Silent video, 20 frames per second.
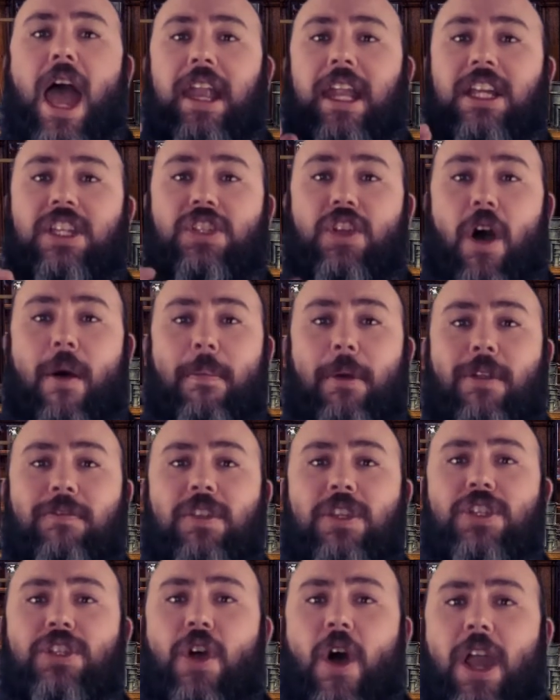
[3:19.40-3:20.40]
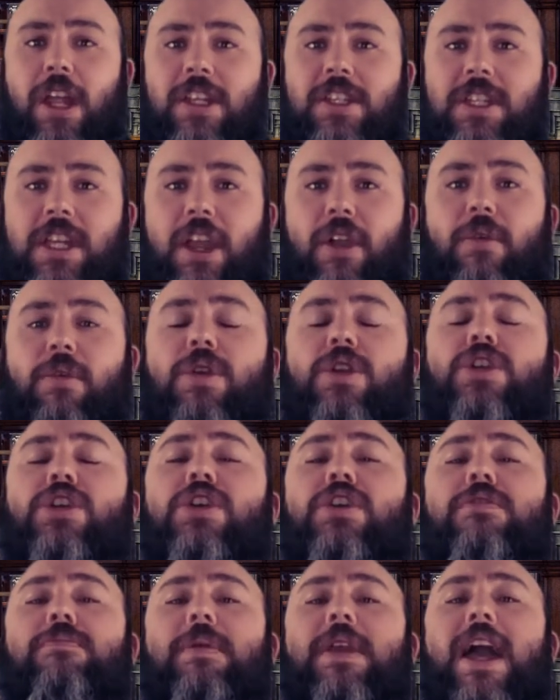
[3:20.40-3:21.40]
An example of the science skill
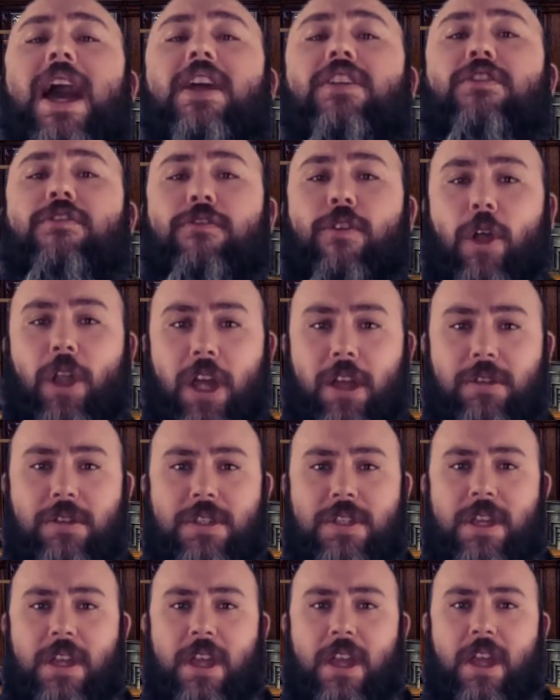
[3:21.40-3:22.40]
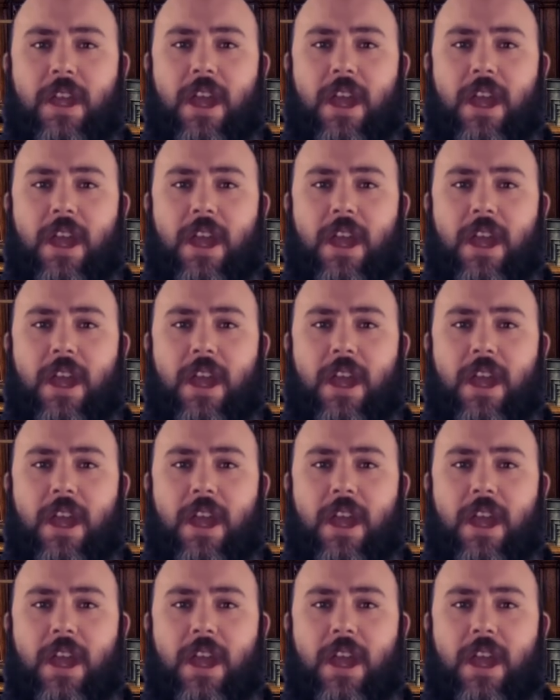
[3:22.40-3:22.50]
could be as follows.